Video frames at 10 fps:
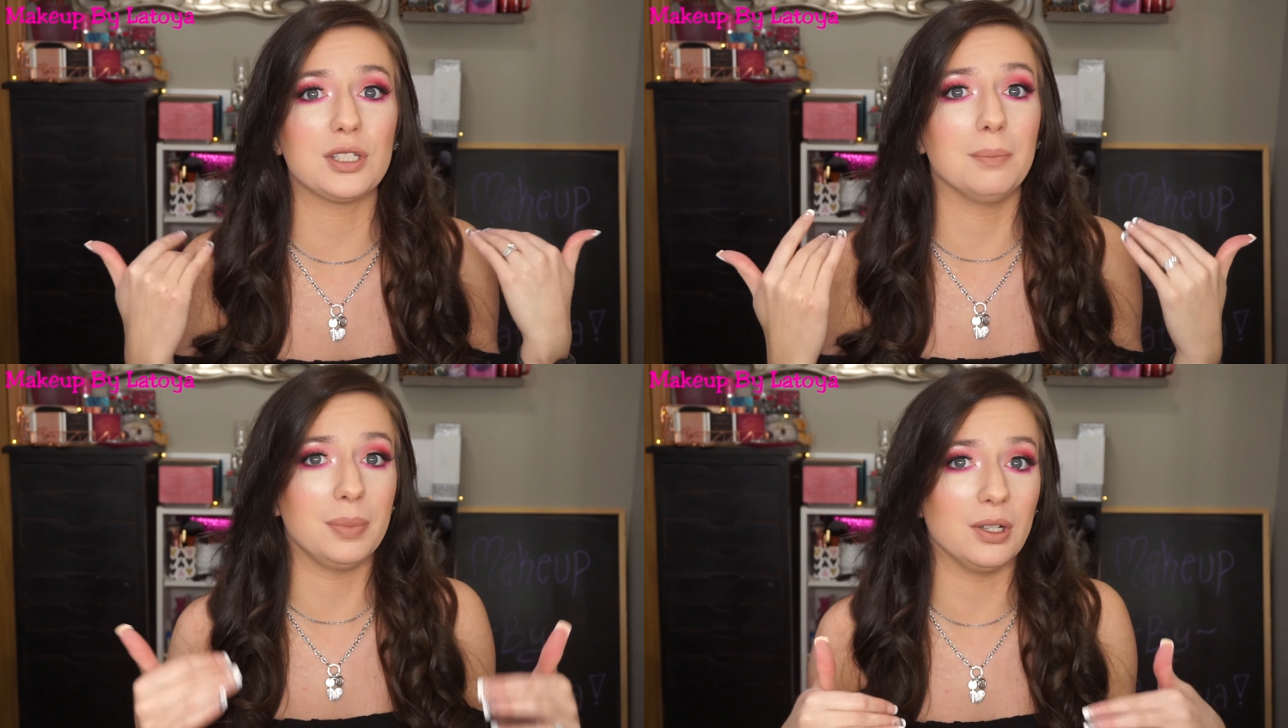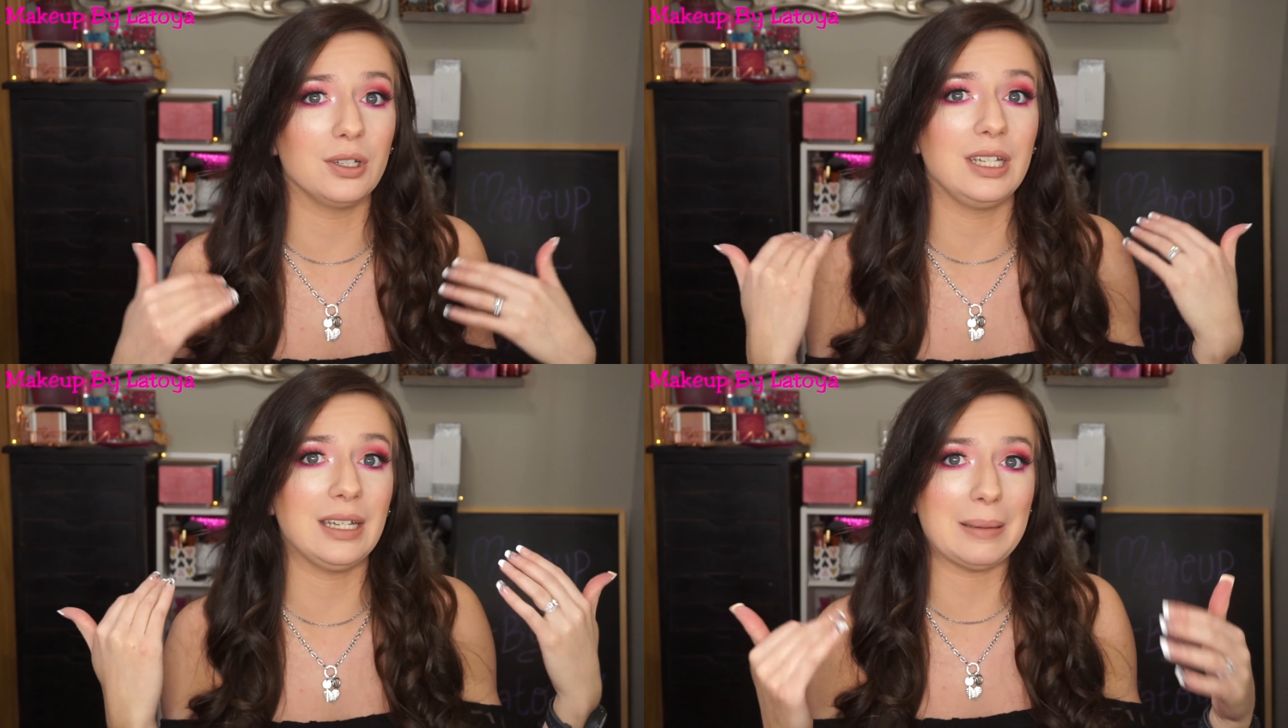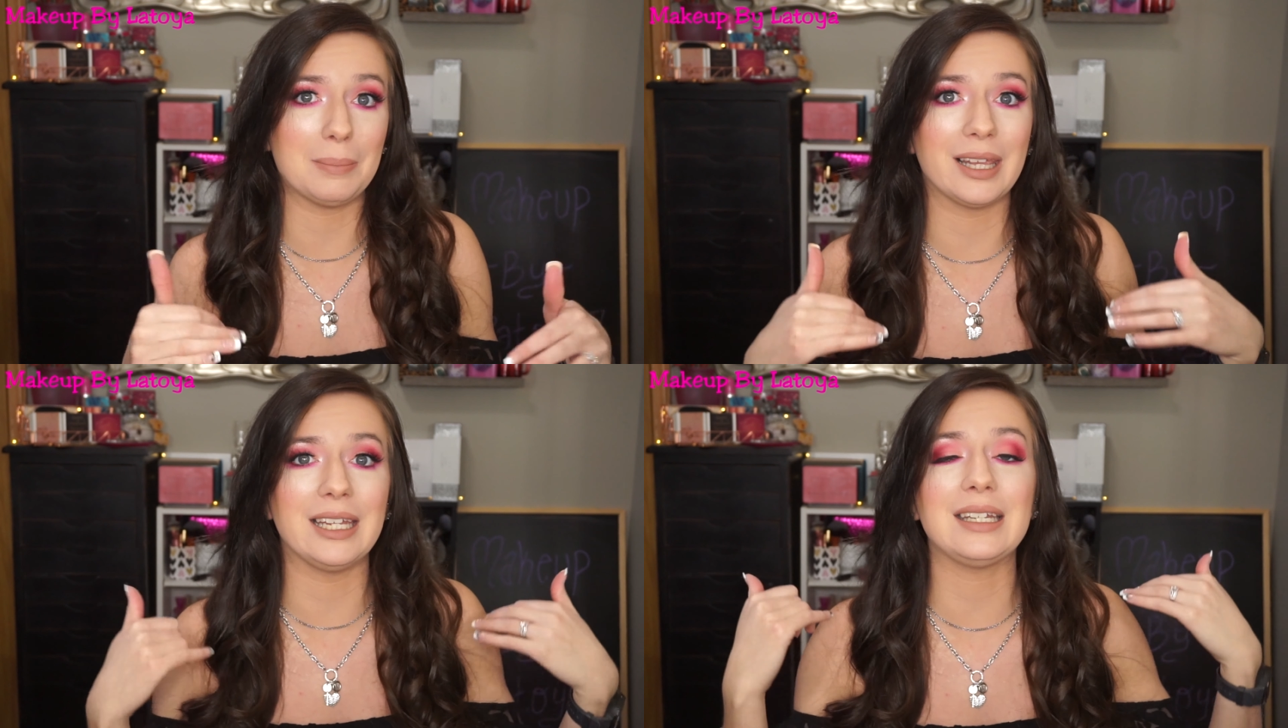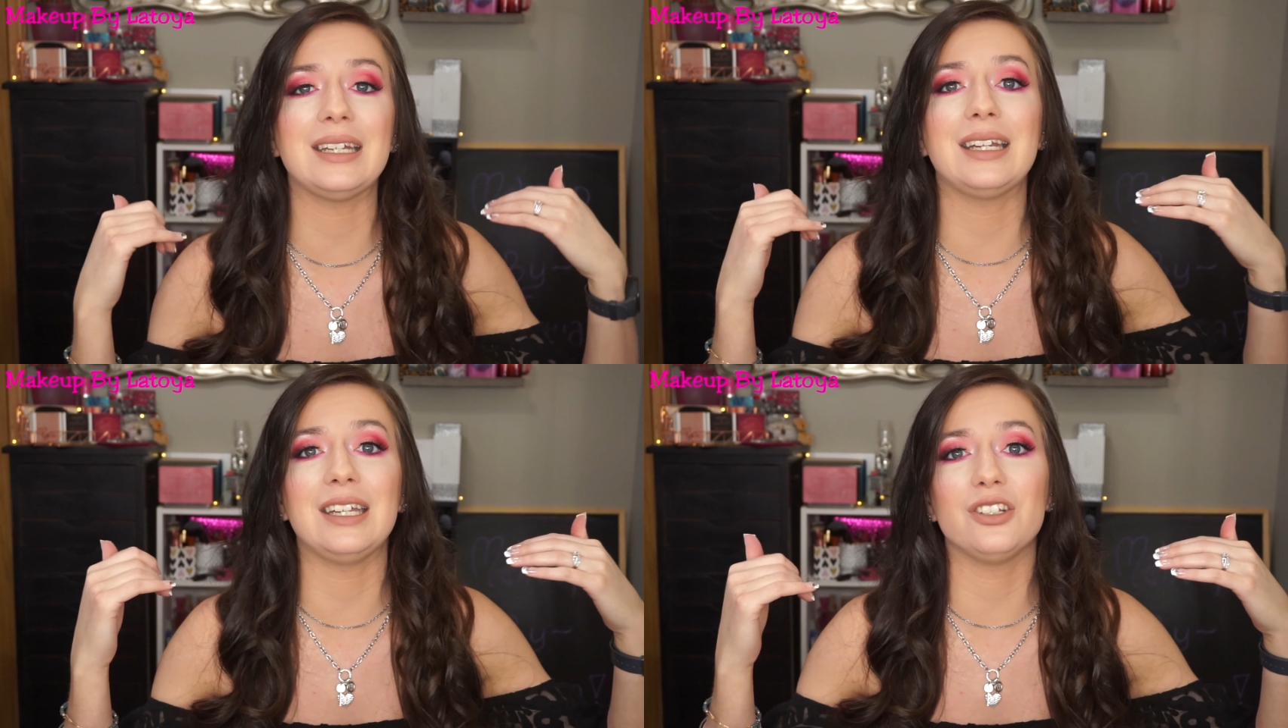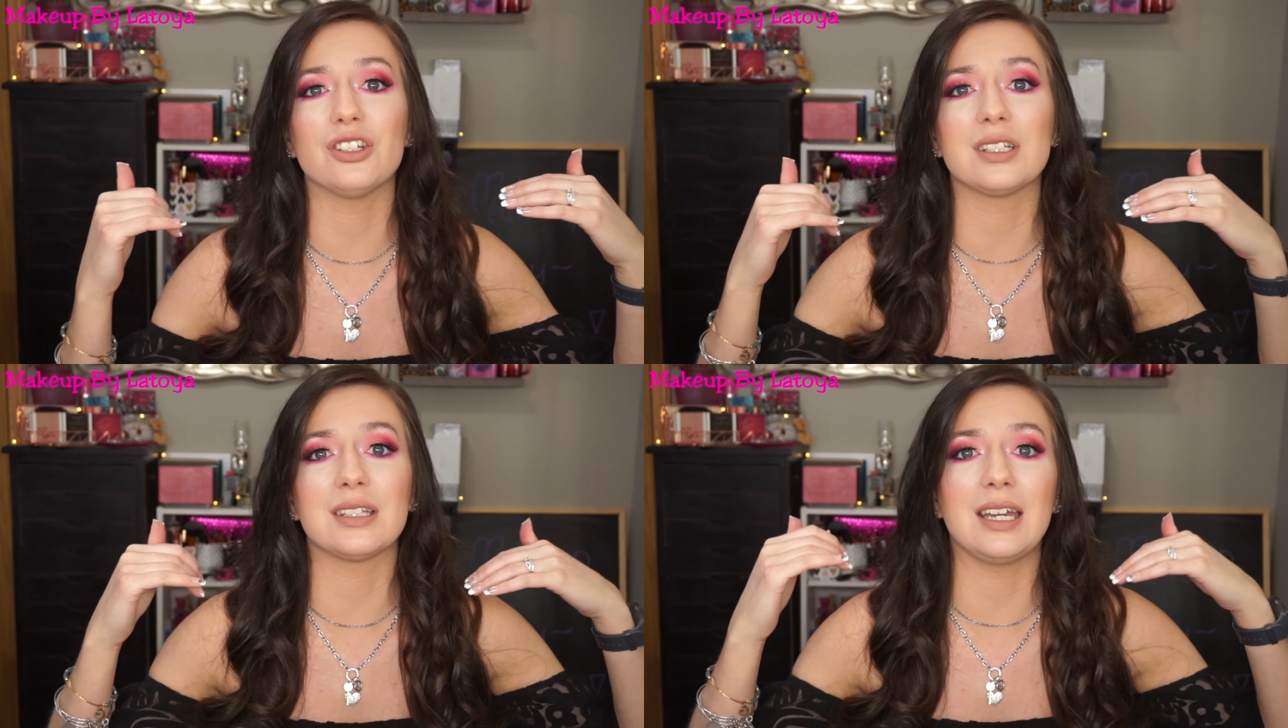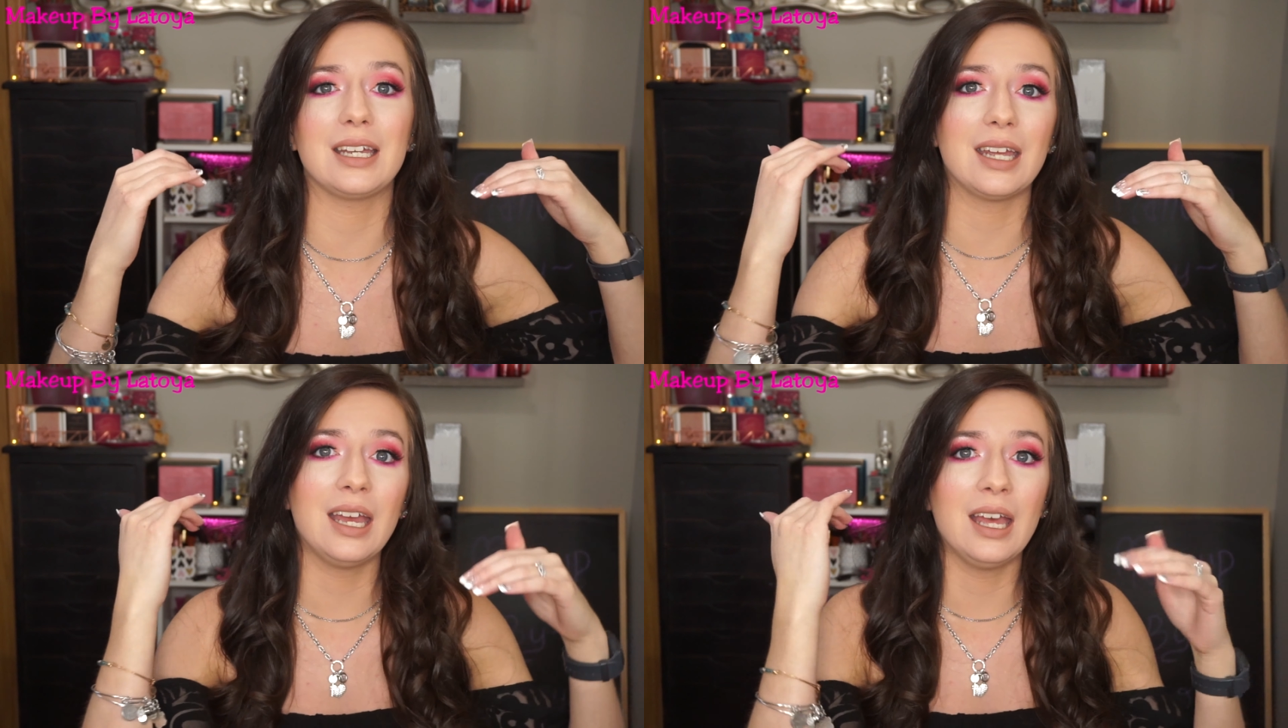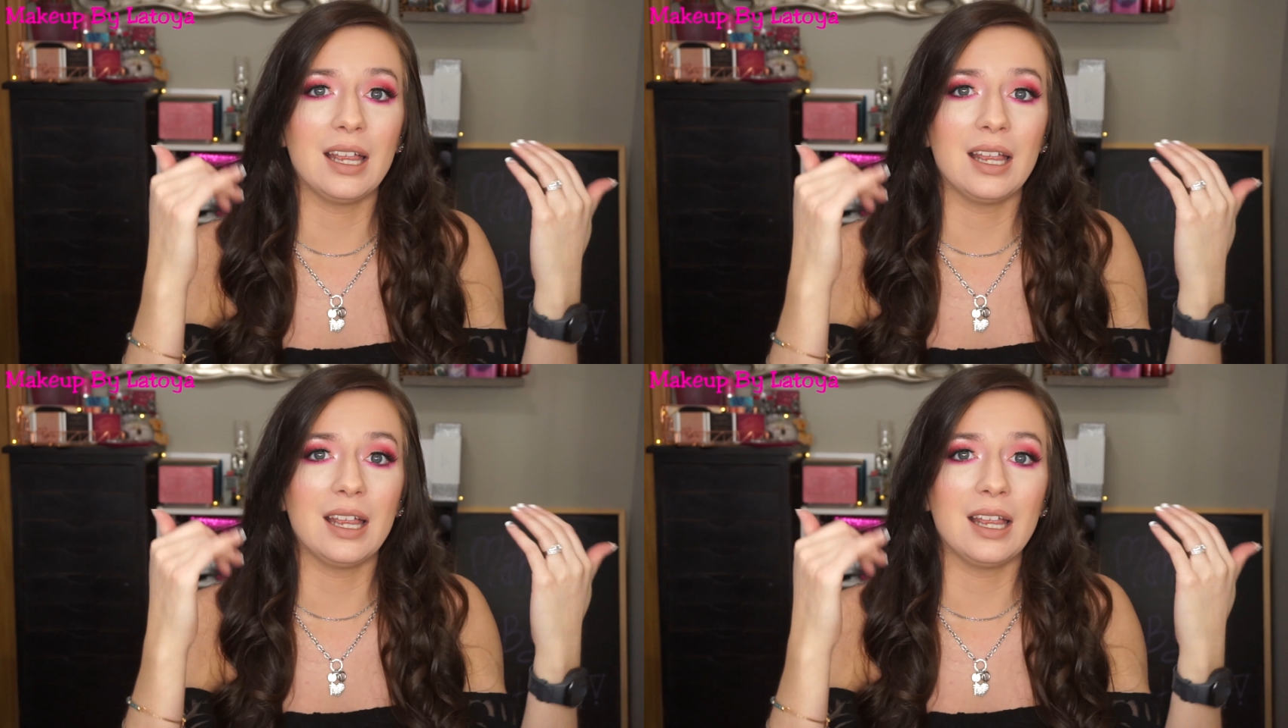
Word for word: to building and blending and just like